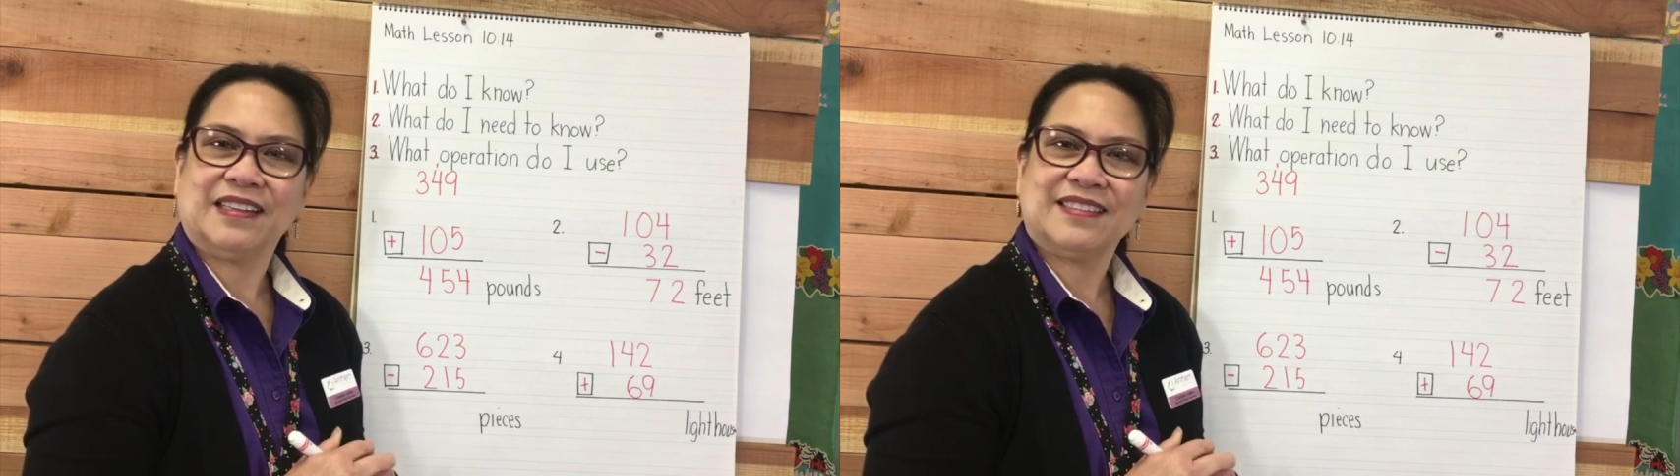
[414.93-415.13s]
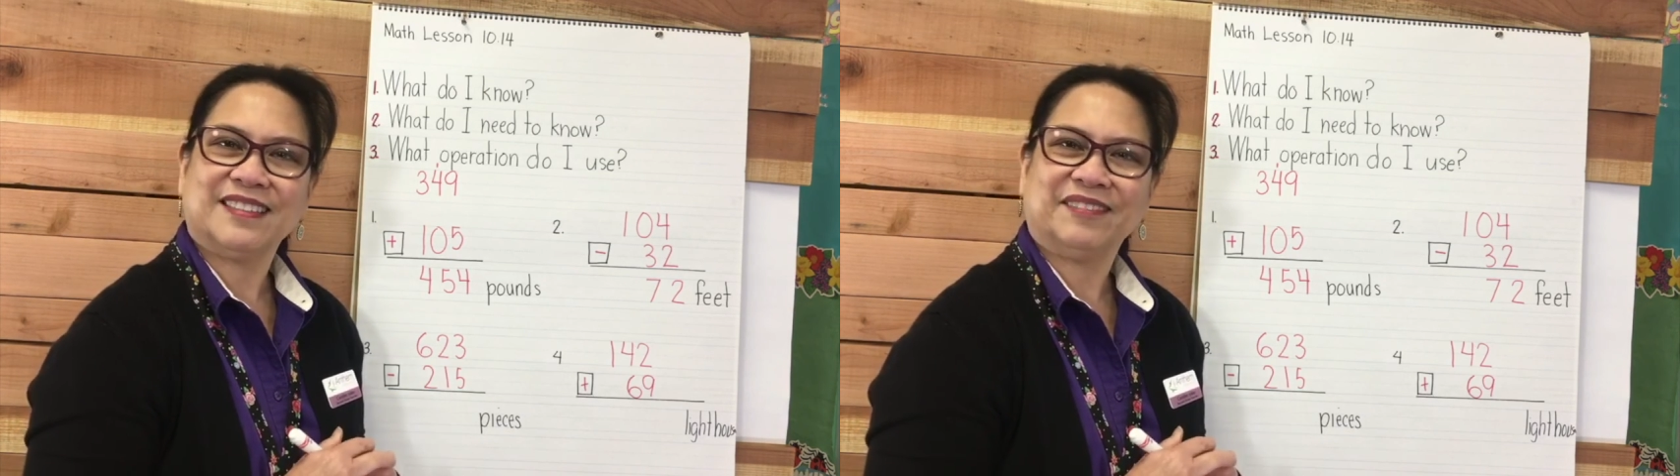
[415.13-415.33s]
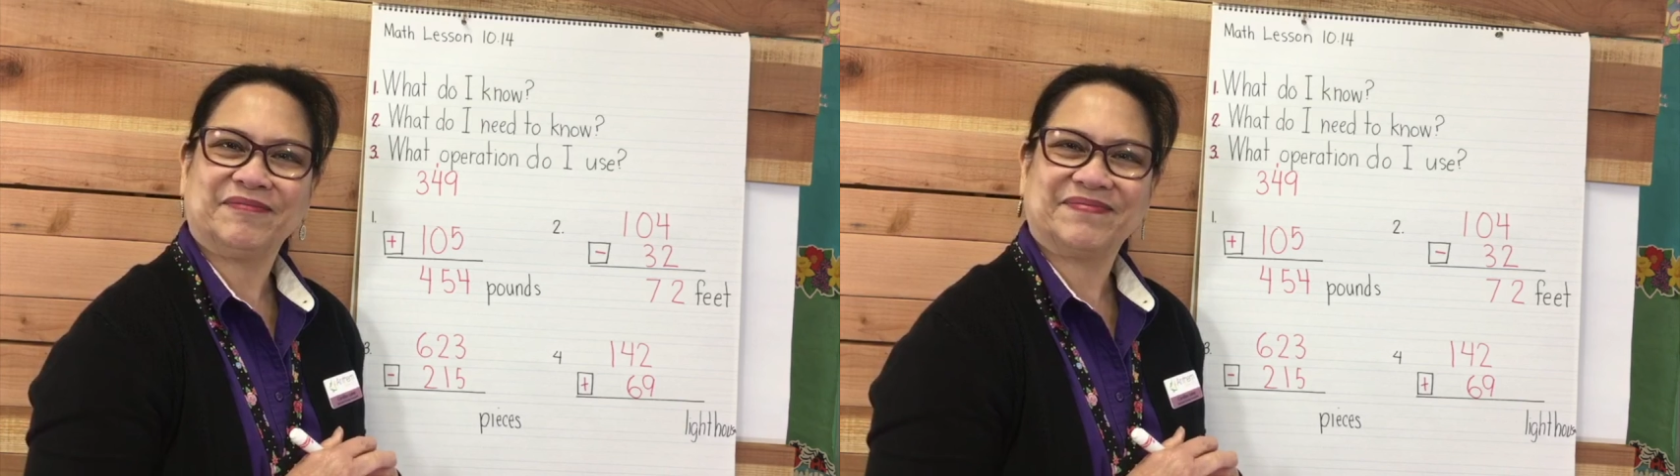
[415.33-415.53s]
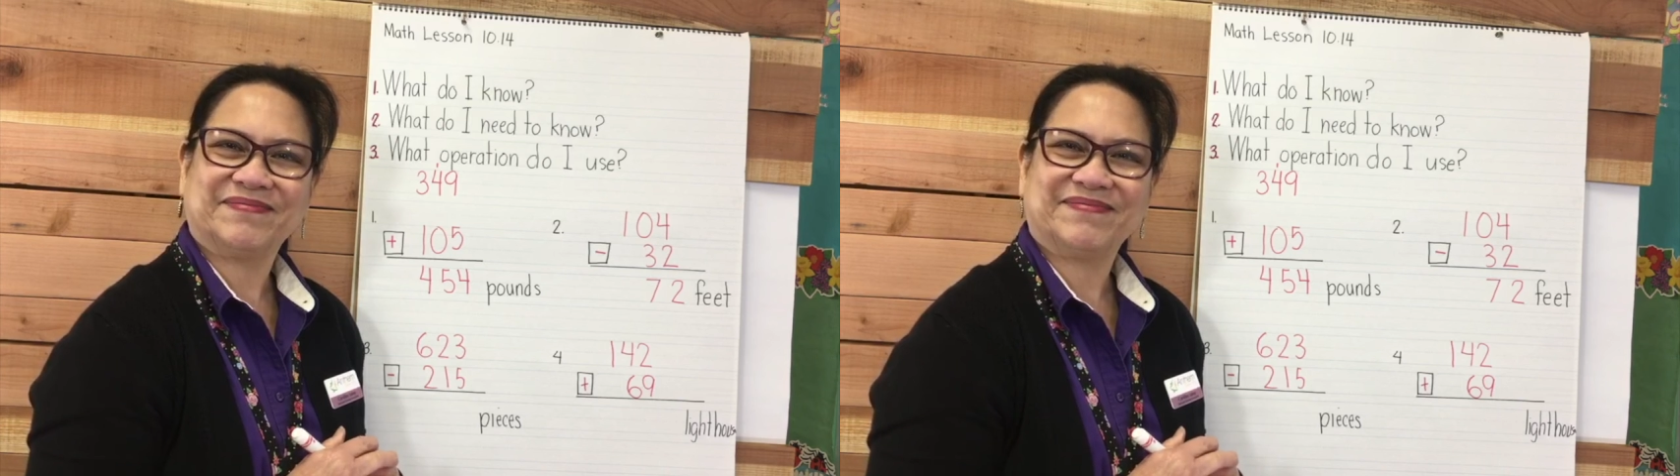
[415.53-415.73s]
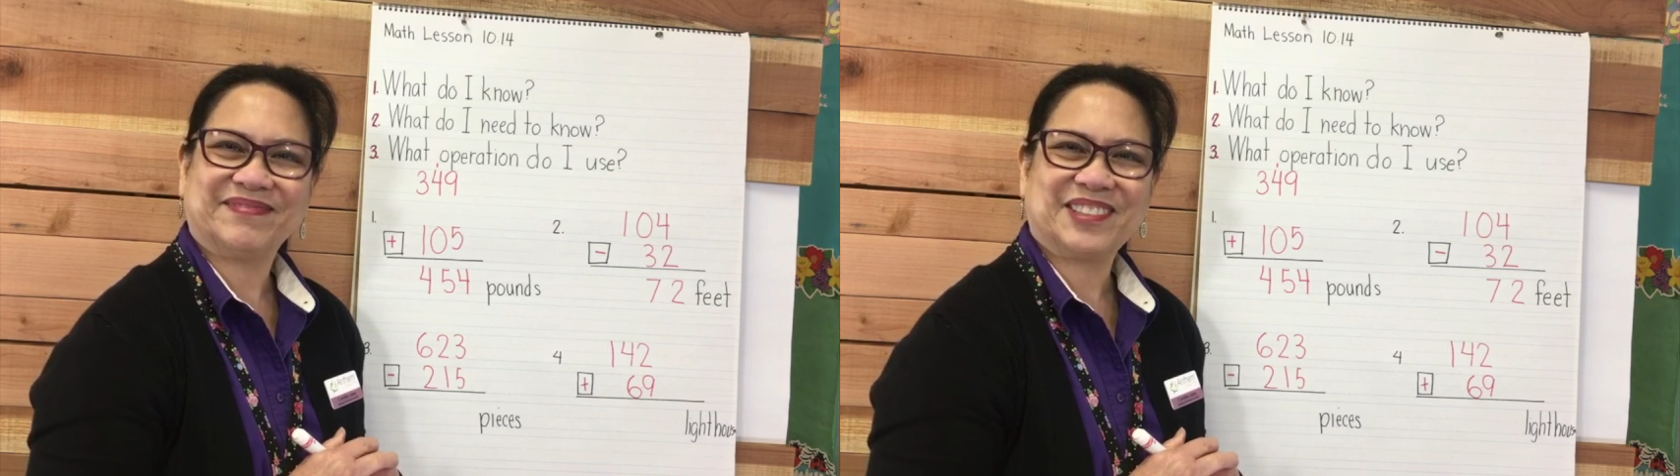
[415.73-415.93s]
lesson.
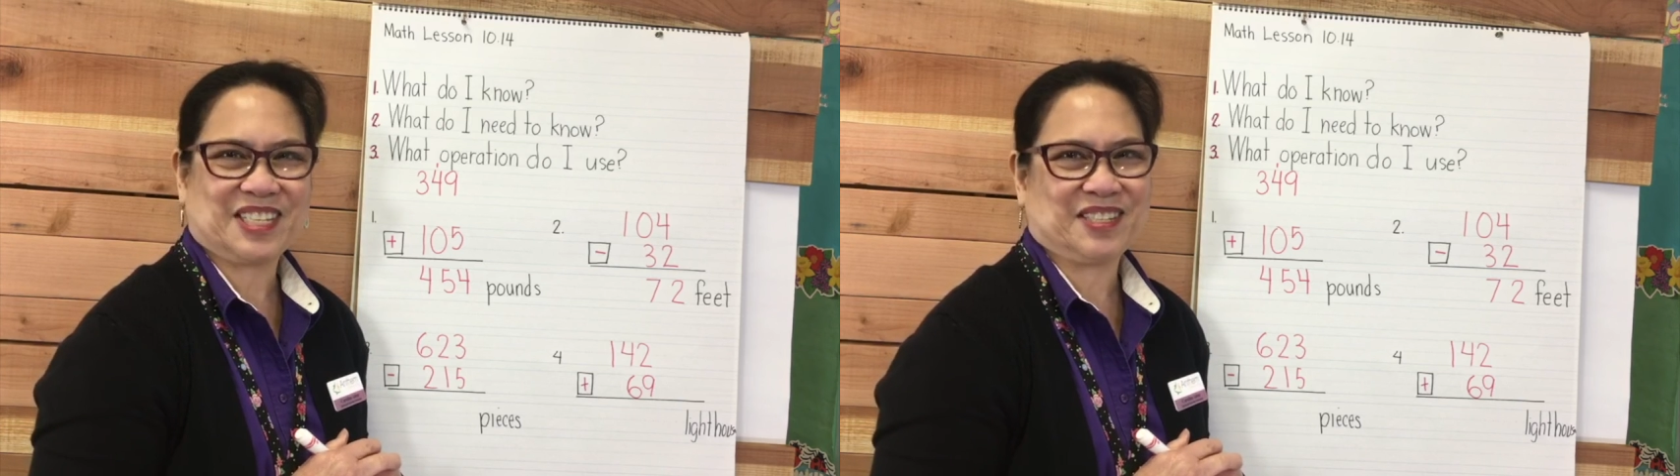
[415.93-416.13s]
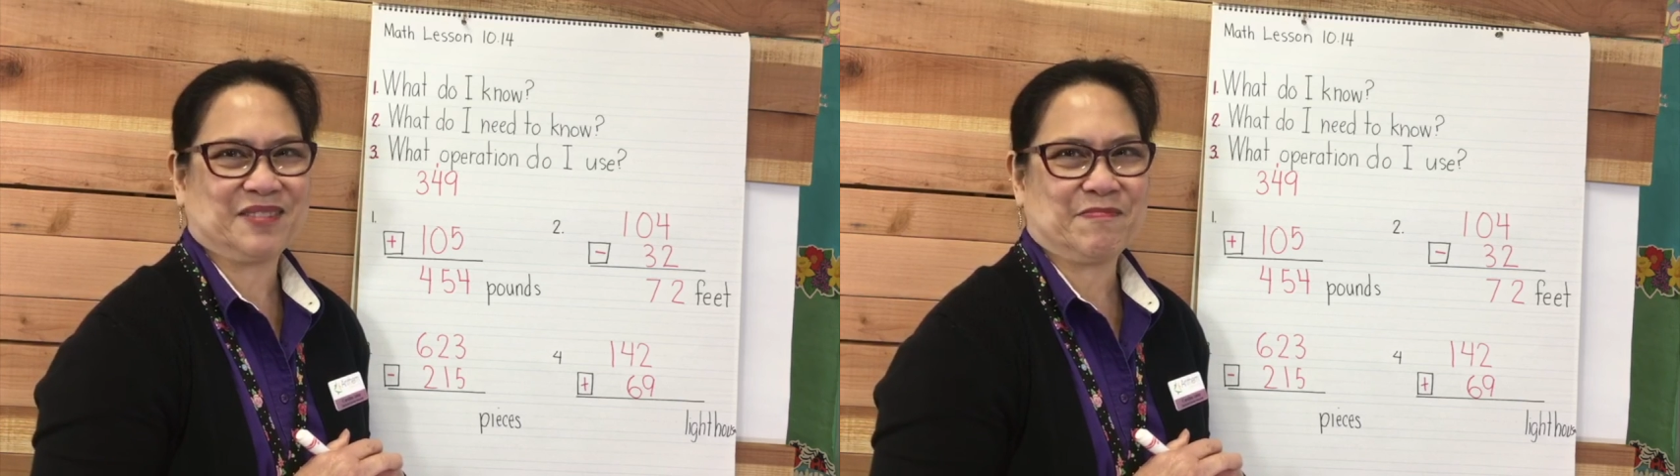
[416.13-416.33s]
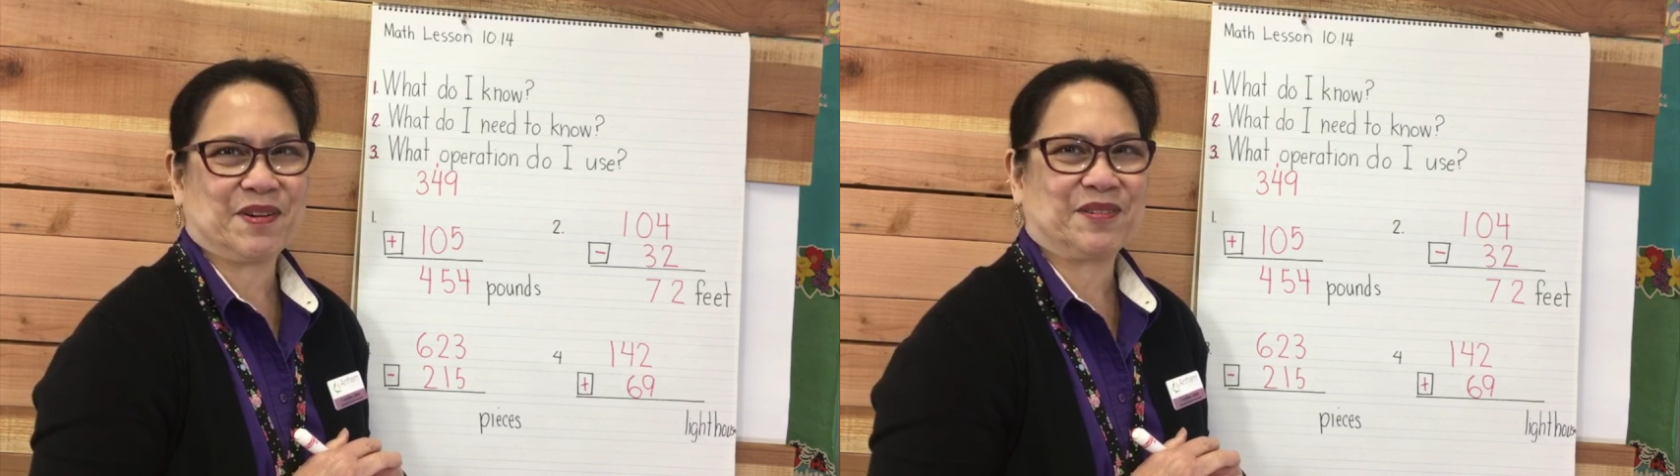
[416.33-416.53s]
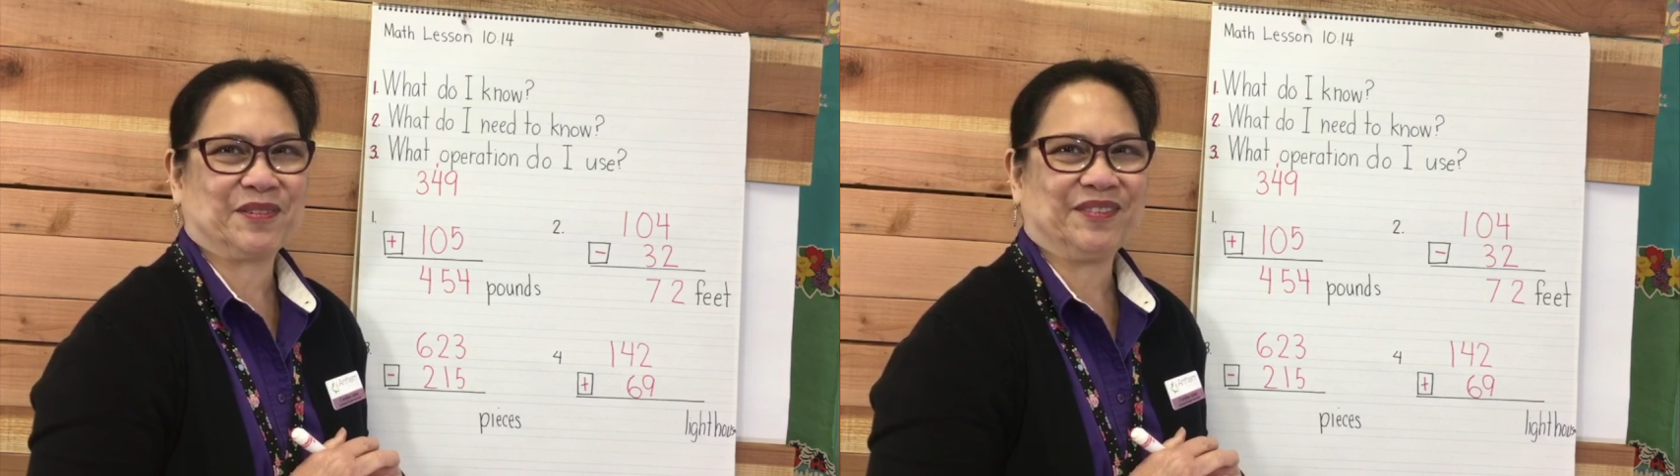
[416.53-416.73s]
See you tomorrow.